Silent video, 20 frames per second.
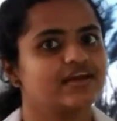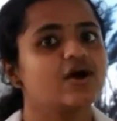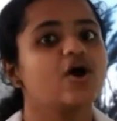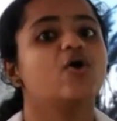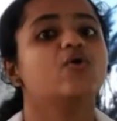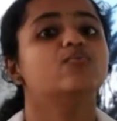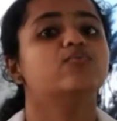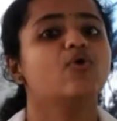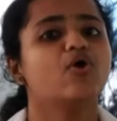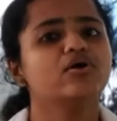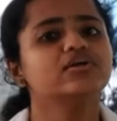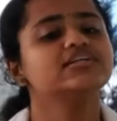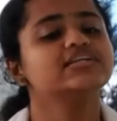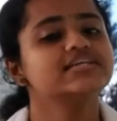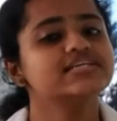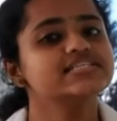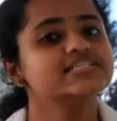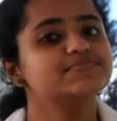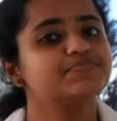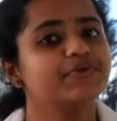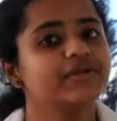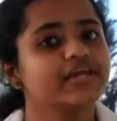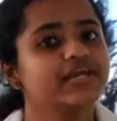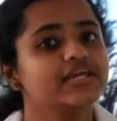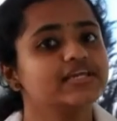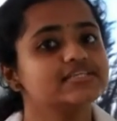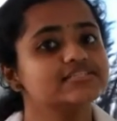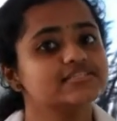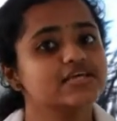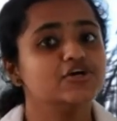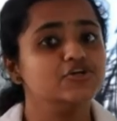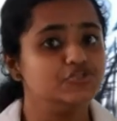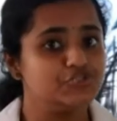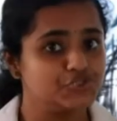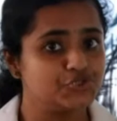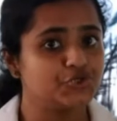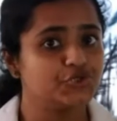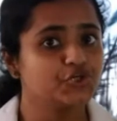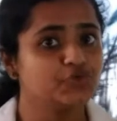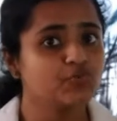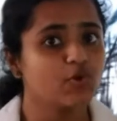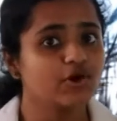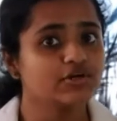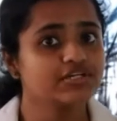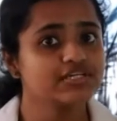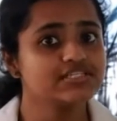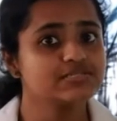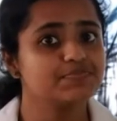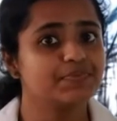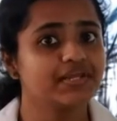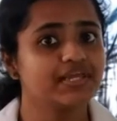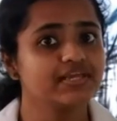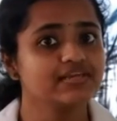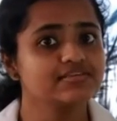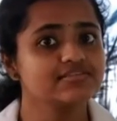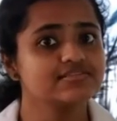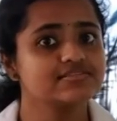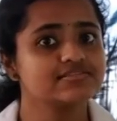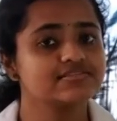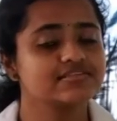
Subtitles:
What is breeze? Do you know what is breeze?